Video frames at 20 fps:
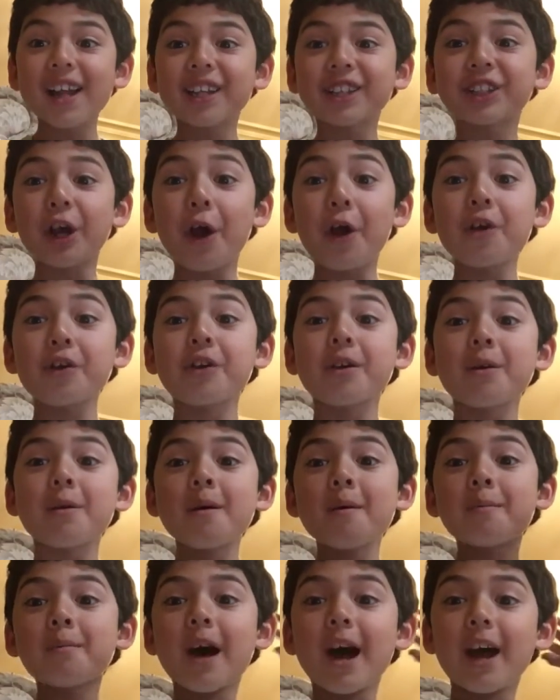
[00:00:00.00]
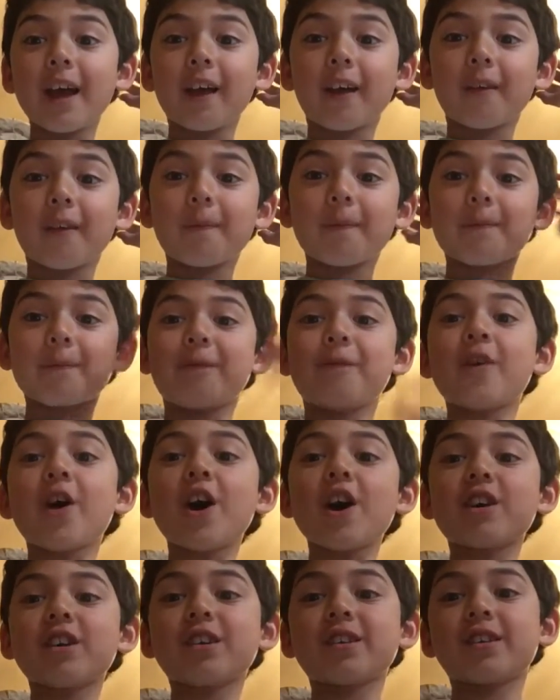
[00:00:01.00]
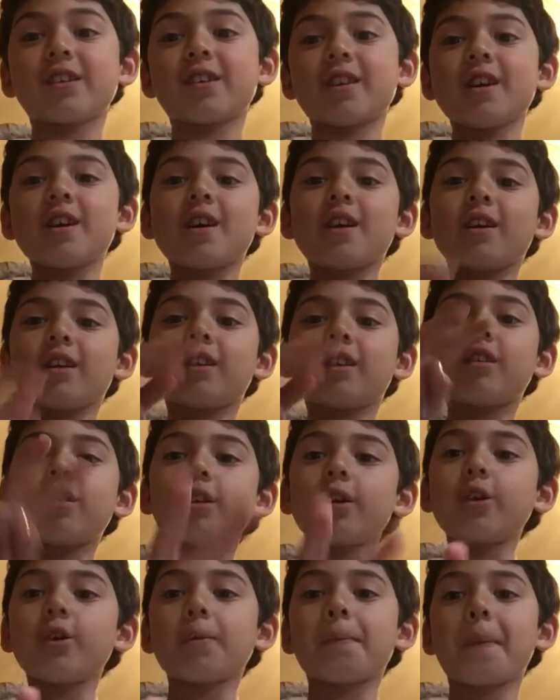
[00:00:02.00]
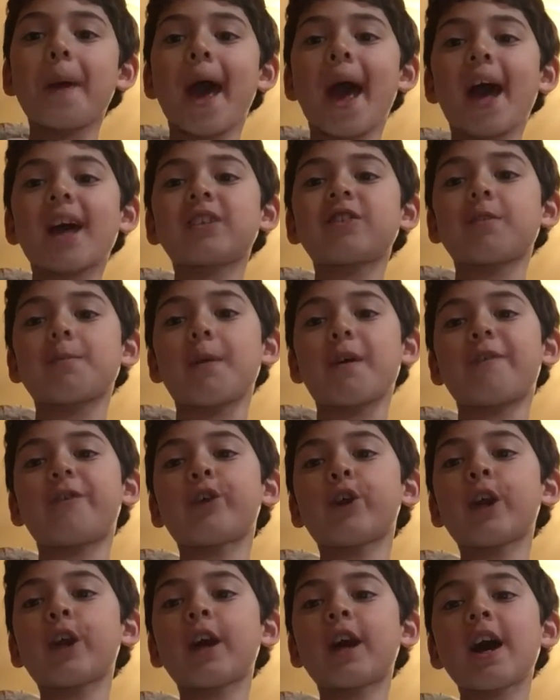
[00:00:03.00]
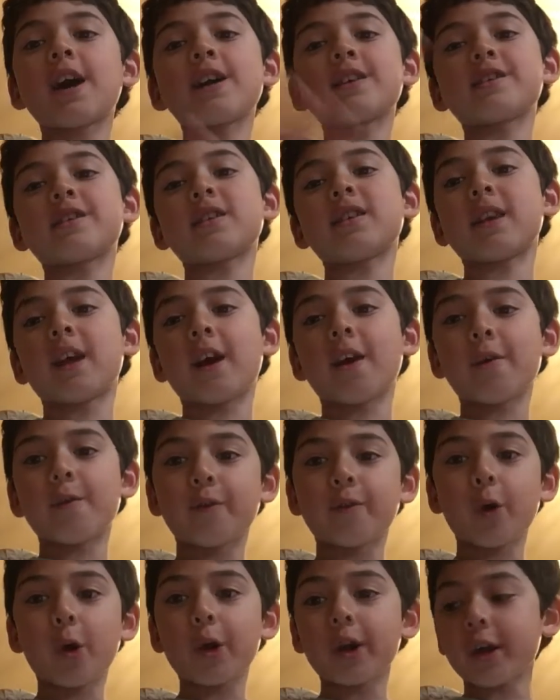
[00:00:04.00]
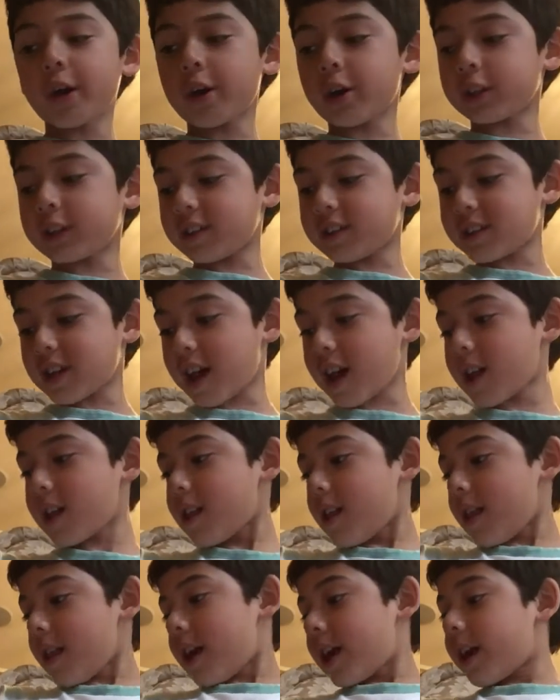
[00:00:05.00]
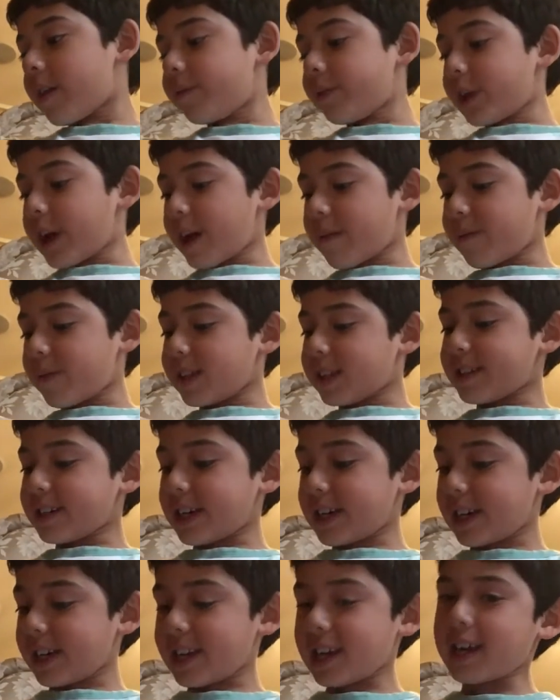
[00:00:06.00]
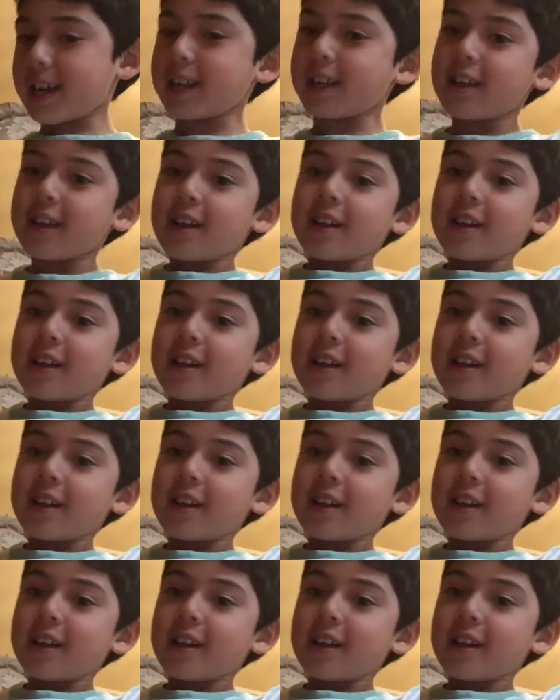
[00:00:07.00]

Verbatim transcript: show you my first two packs of my footy cards and I've already got the set. If you haven't seen it,